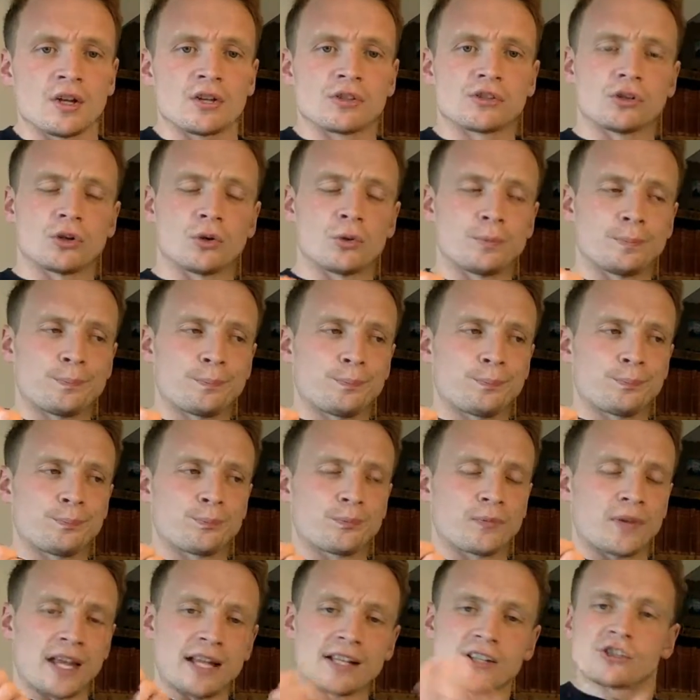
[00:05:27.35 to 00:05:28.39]
So,
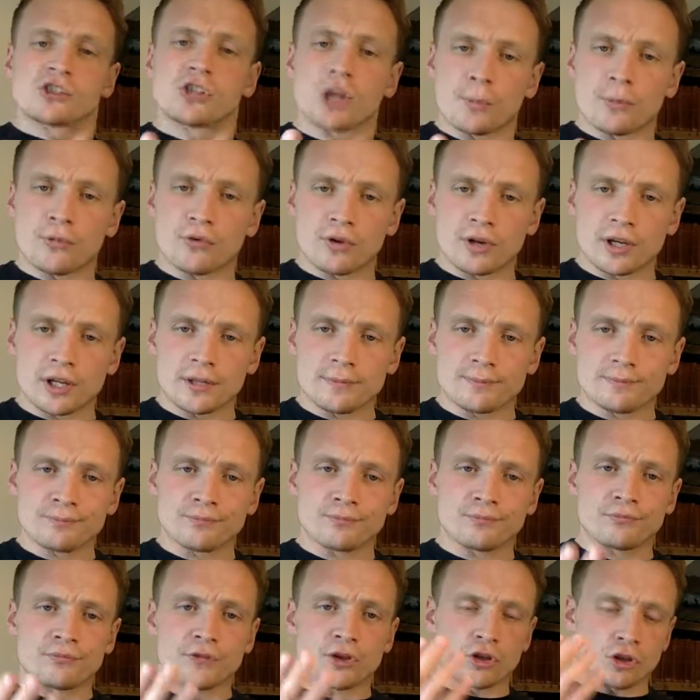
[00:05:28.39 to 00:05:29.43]
in summary,
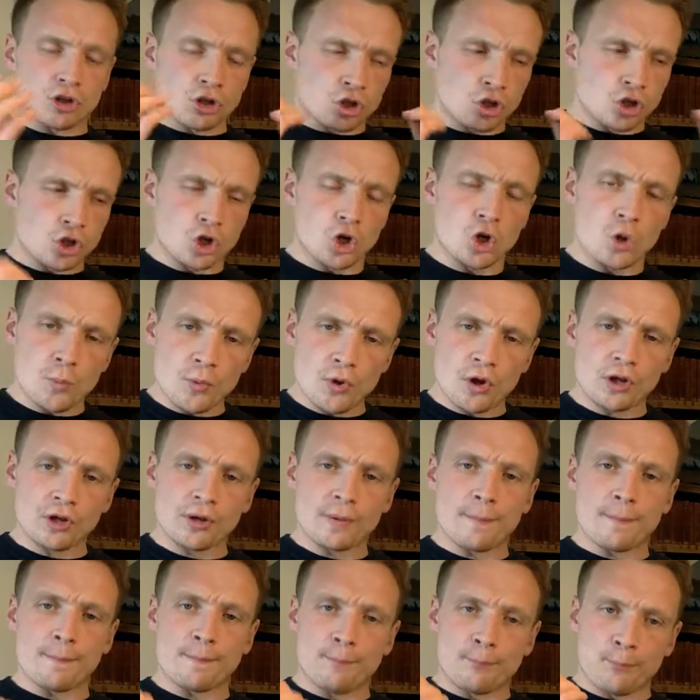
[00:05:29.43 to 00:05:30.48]
the
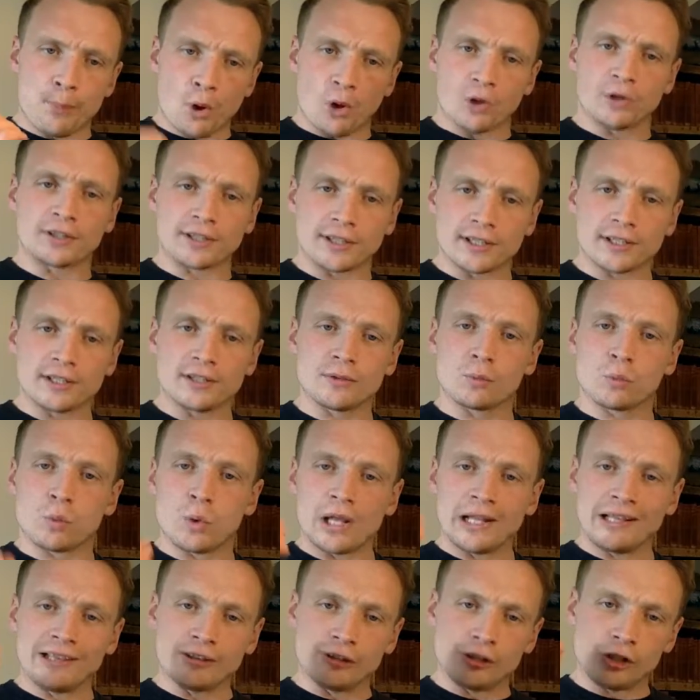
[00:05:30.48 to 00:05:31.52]
human body
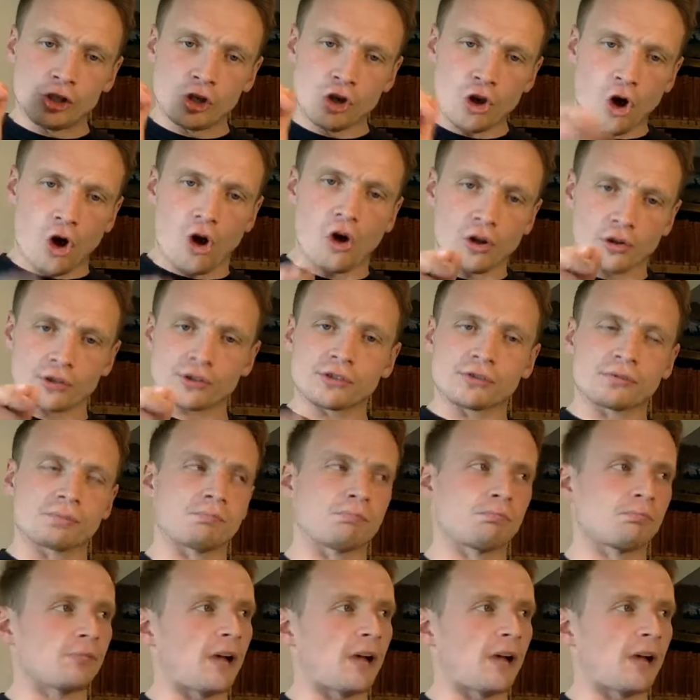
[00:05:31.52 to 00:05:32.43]
will not,